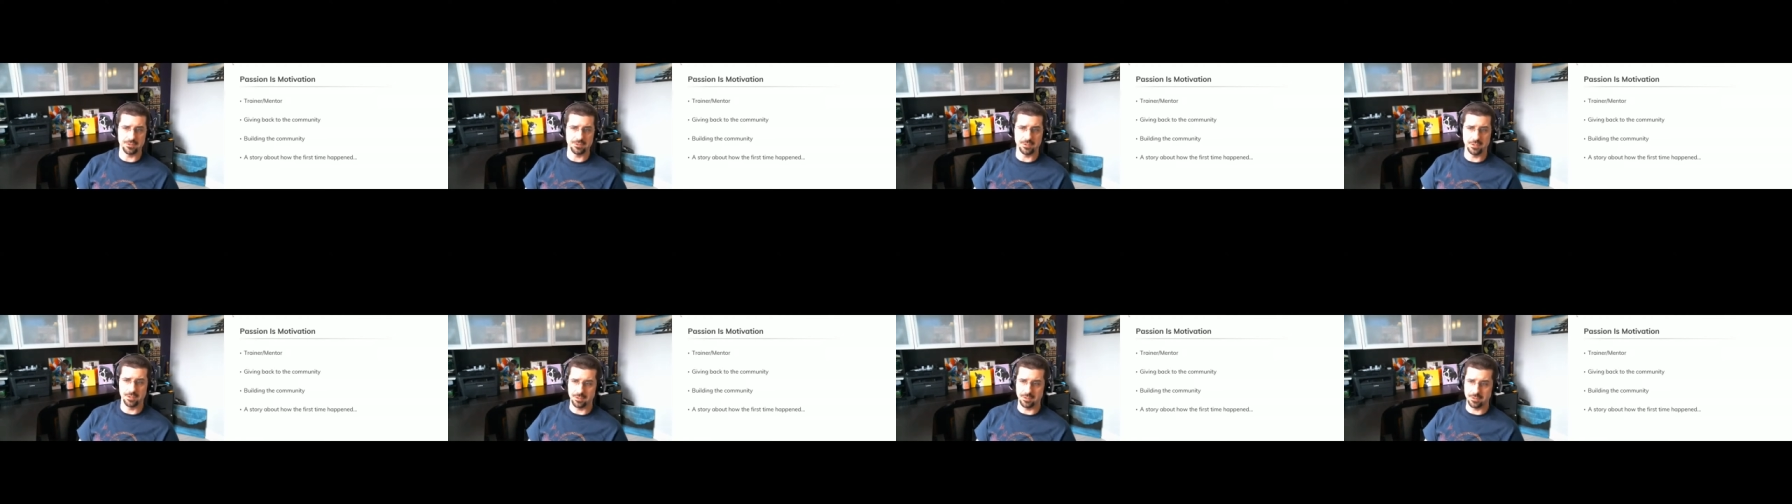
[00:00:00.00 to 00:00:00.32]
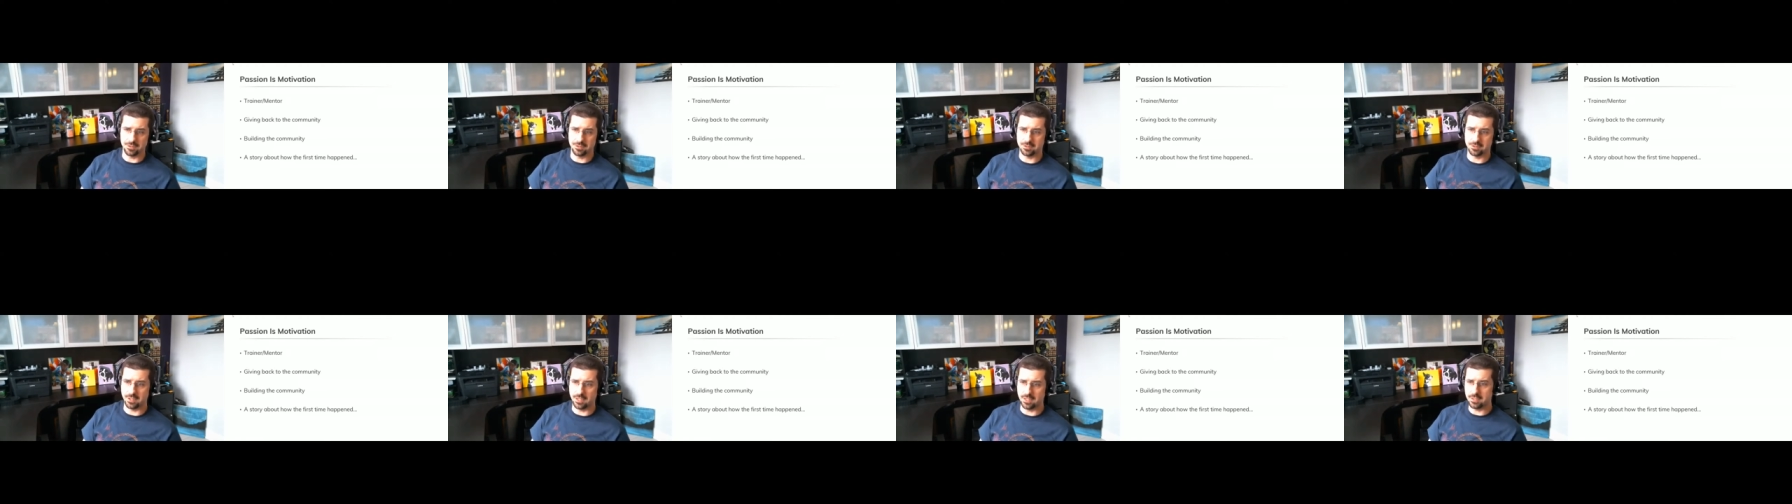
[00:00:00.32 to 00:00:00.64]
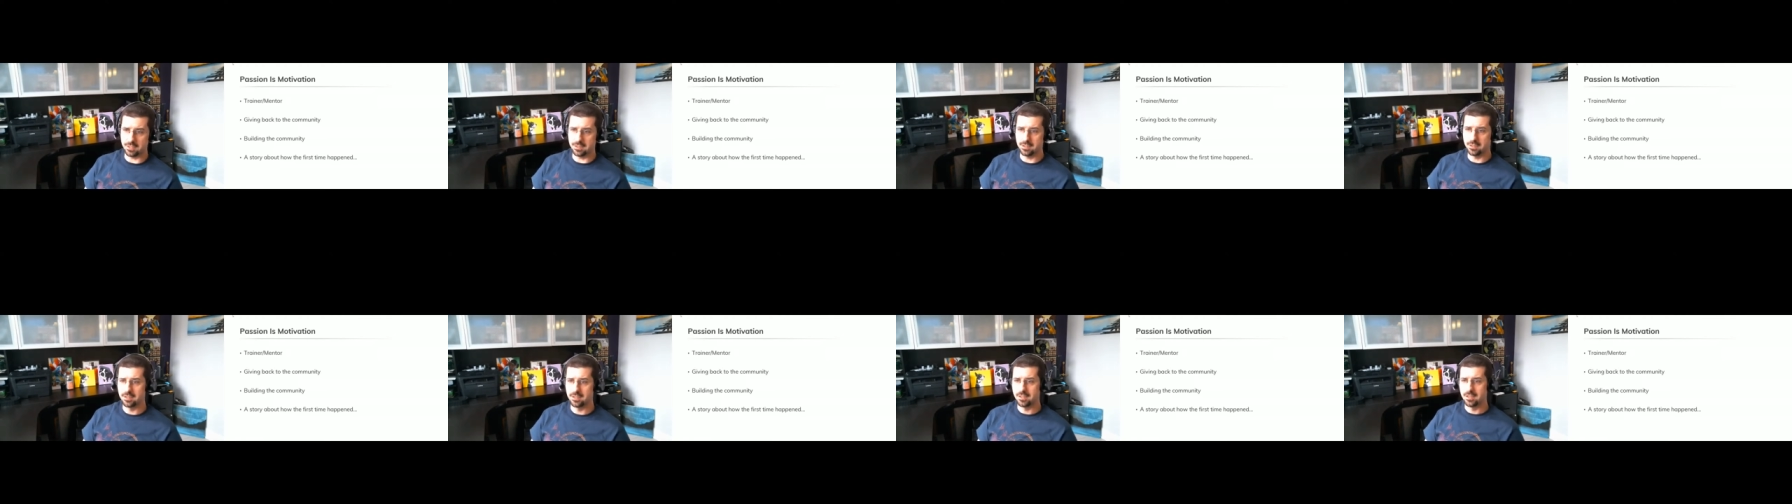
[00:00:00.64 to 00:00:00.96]
is here to
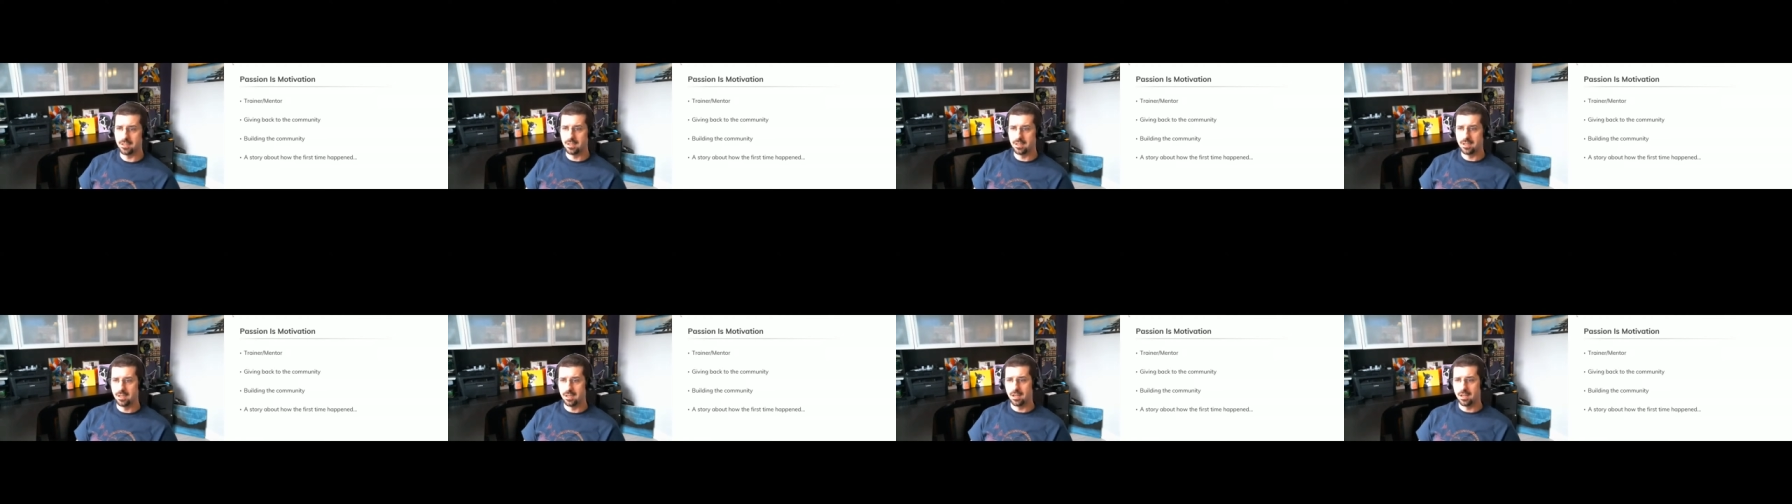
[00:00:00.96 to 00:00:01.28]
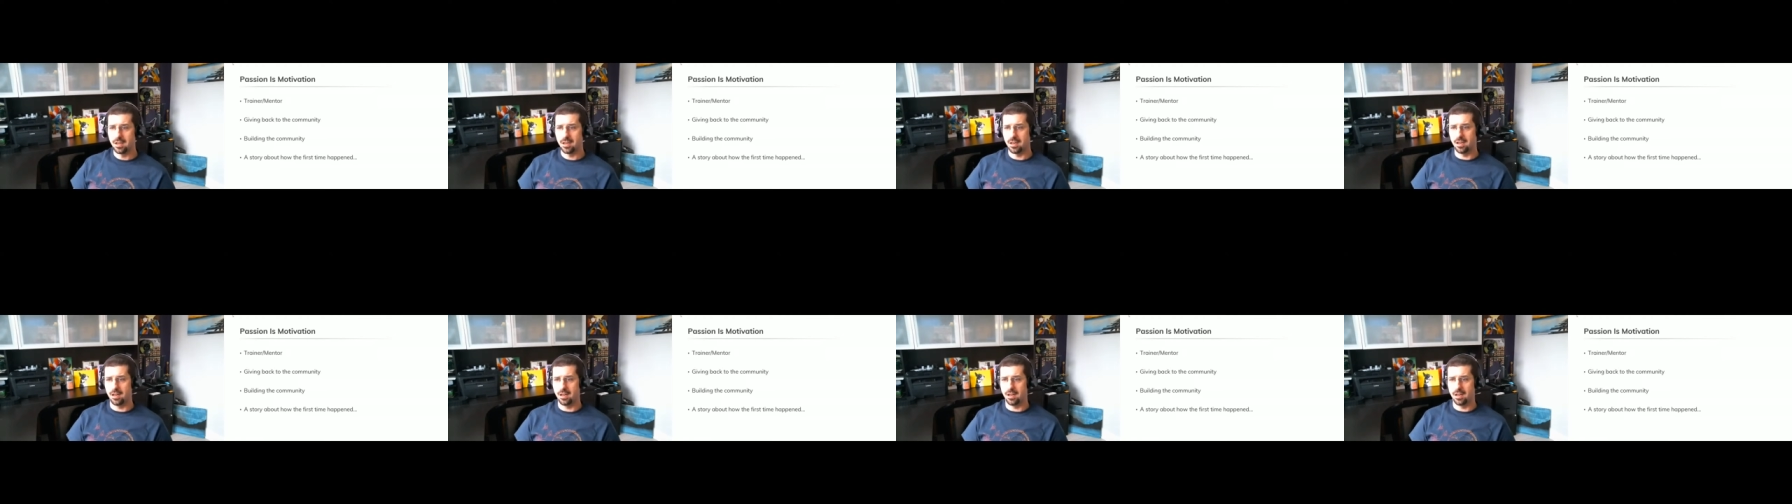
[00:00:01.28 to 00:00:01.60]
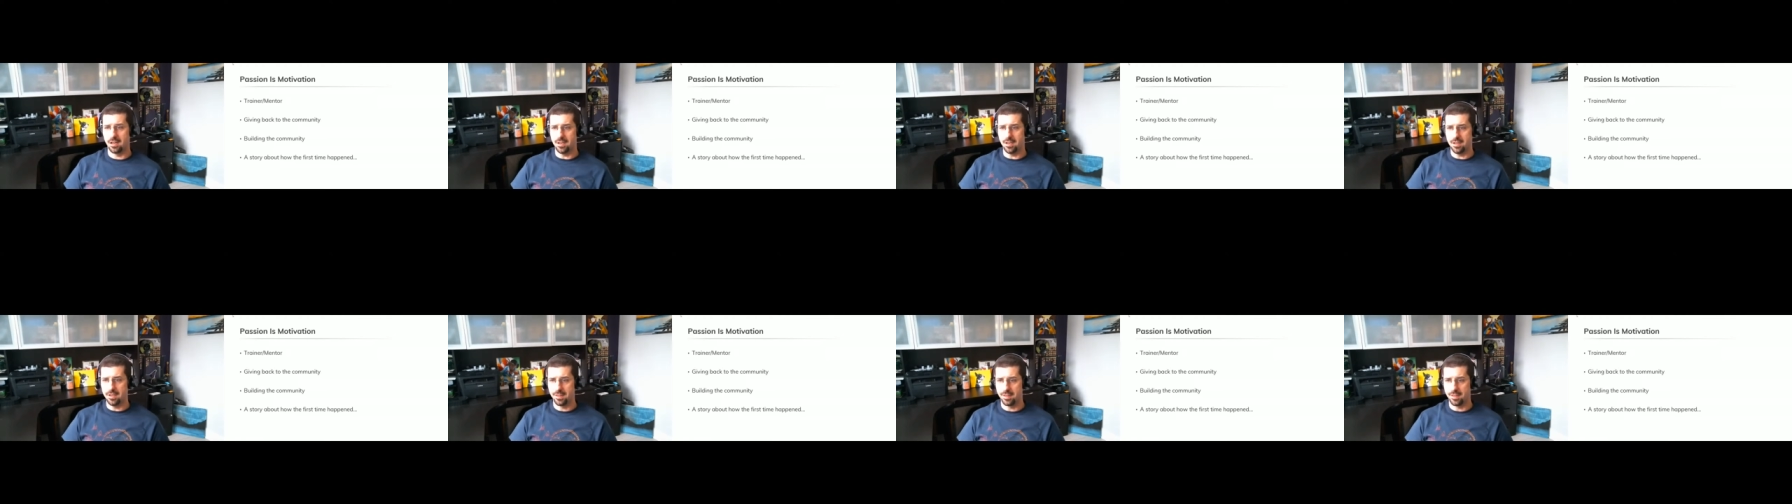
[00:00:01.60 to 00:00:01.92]
stay.
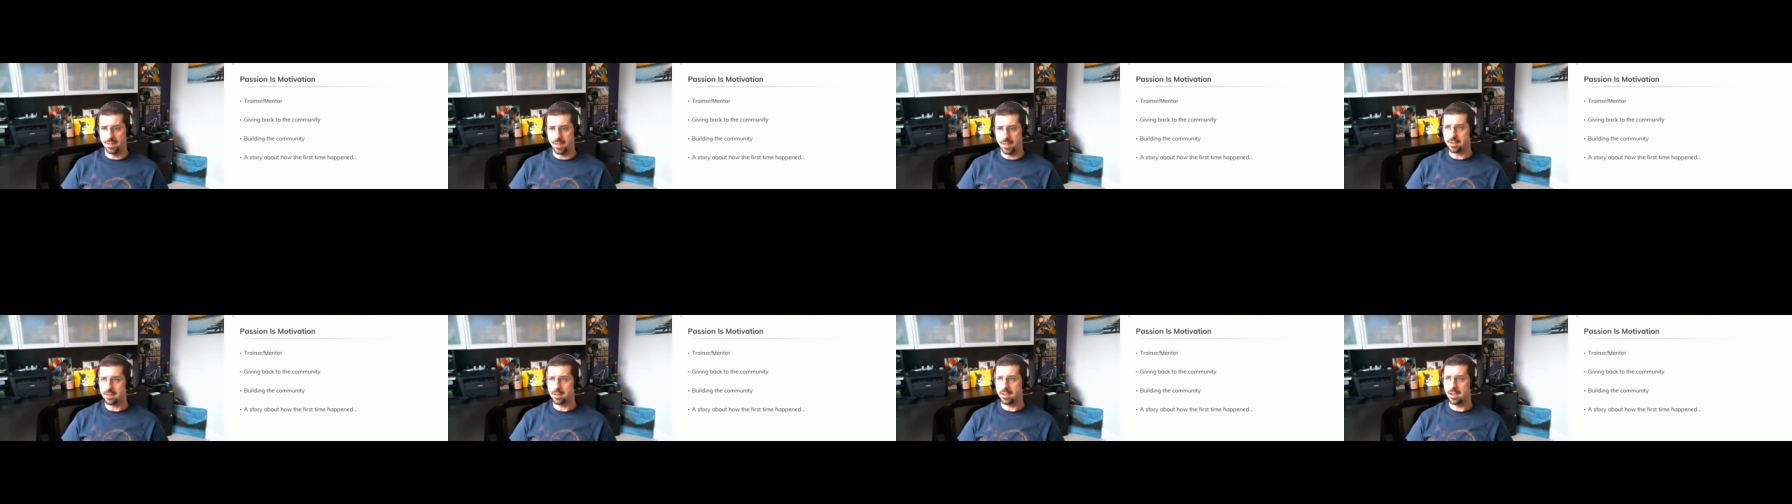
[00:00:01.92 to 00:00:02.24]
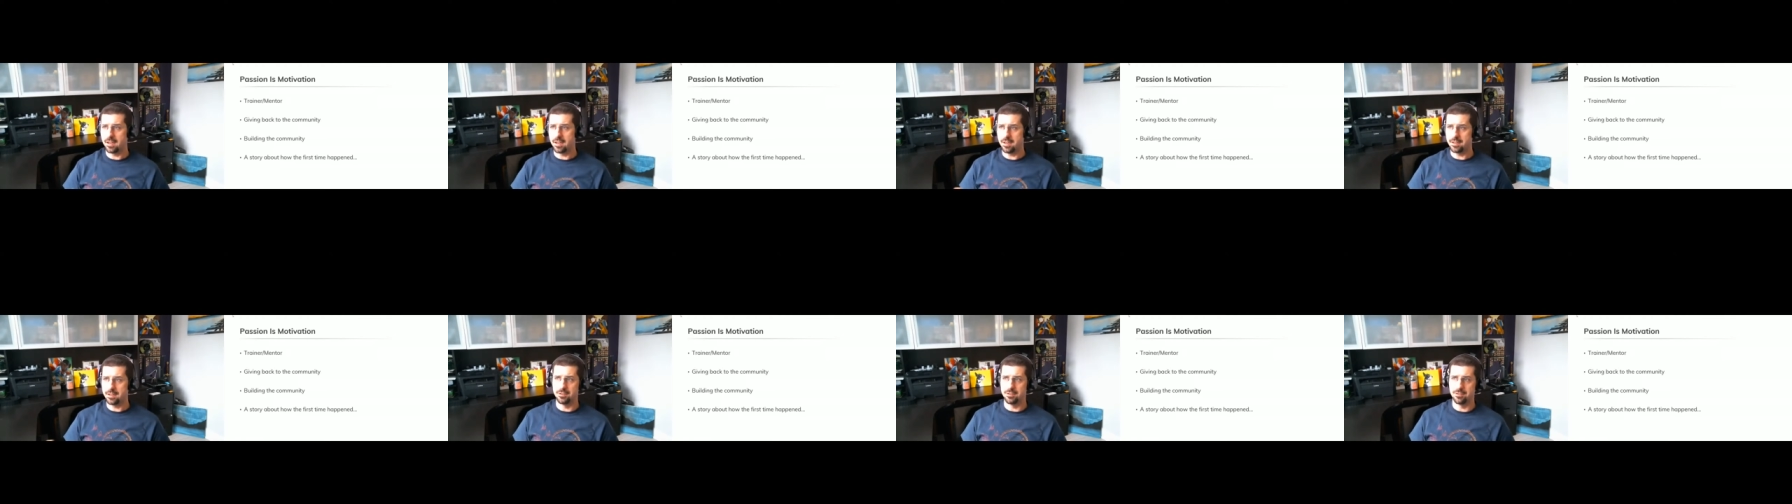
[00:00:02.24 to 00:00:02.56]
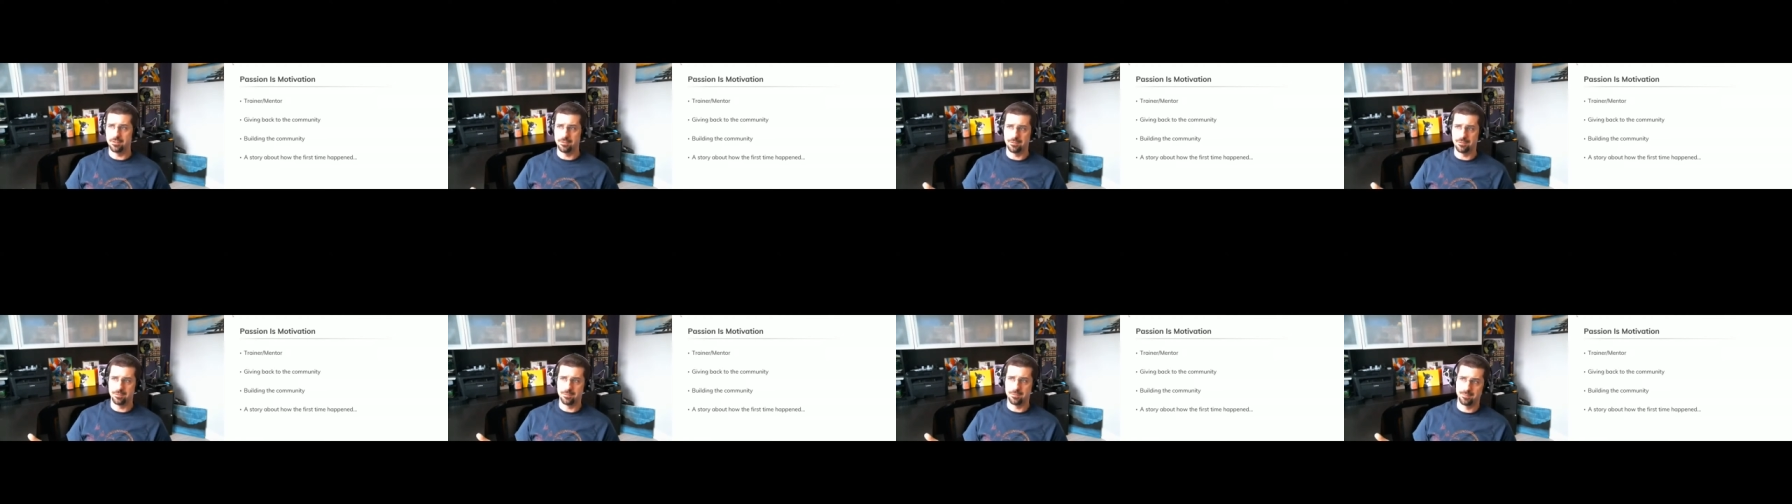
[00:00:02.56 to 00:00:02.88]
Uh, and that kind
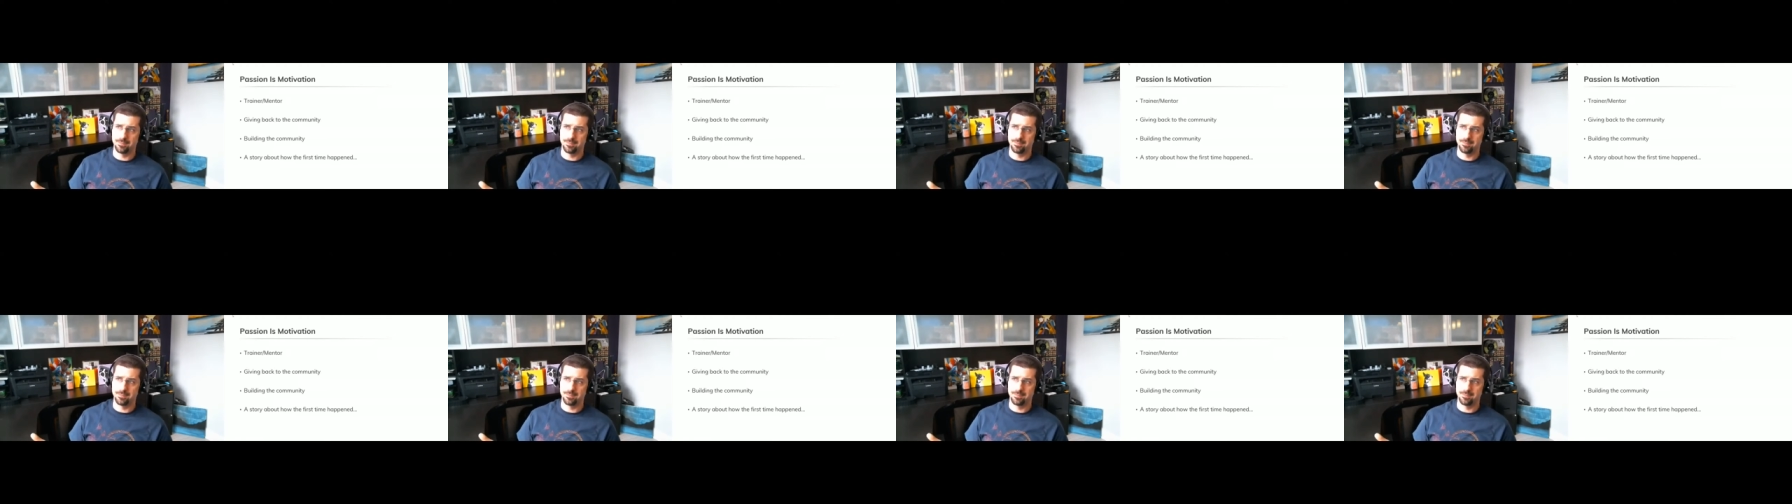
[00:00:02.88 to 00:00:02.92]
of